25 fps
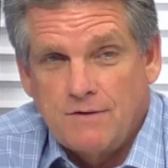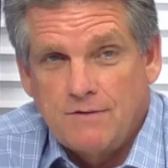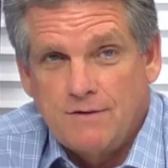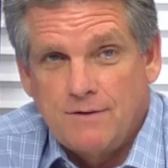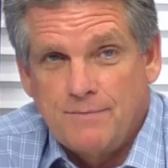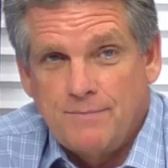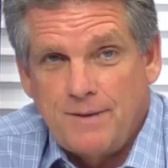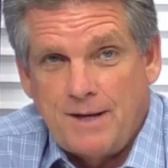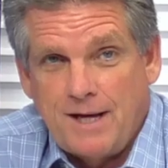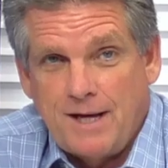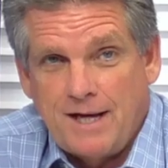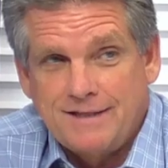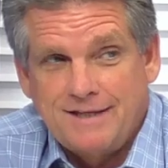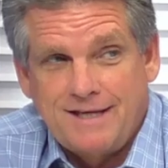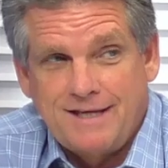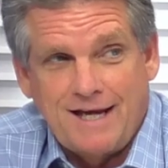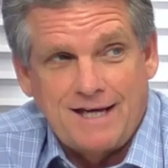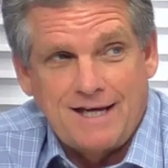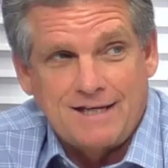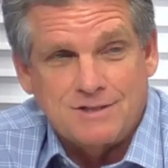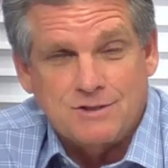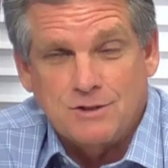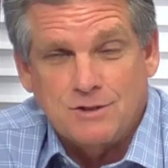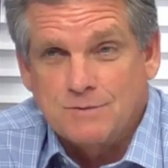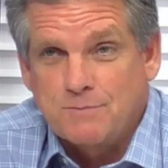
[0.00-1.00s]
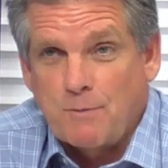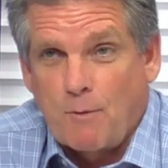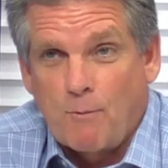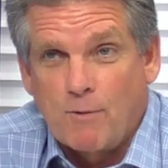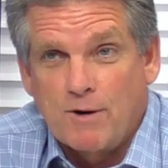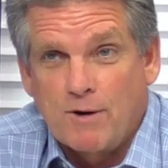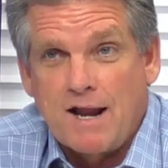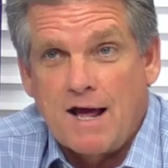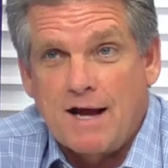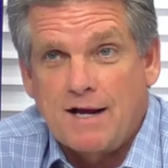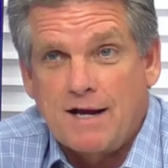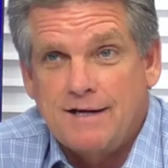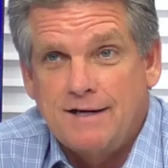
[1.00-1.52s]
though they're podcasters. But
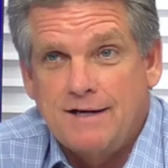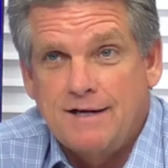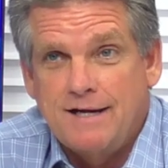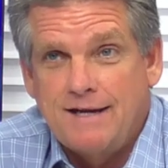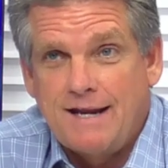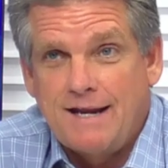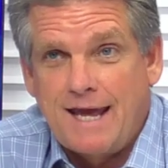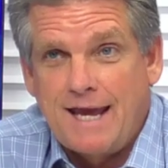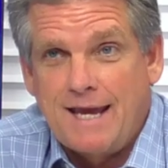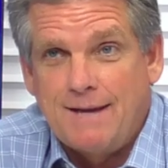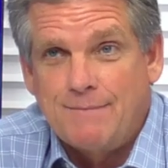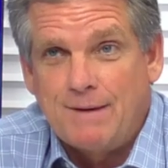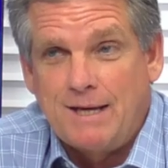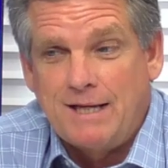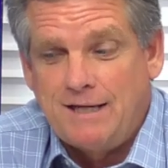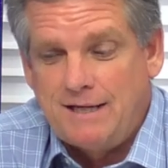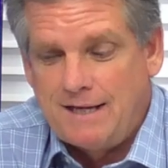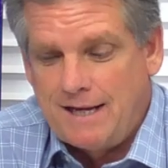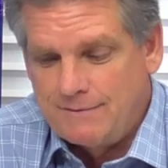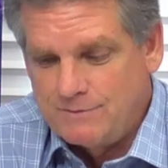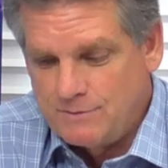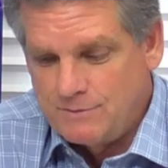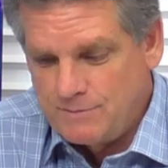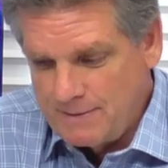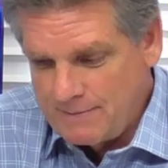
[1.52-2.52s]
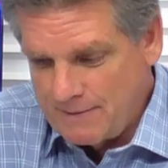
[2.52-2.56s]
we're not going to name any names.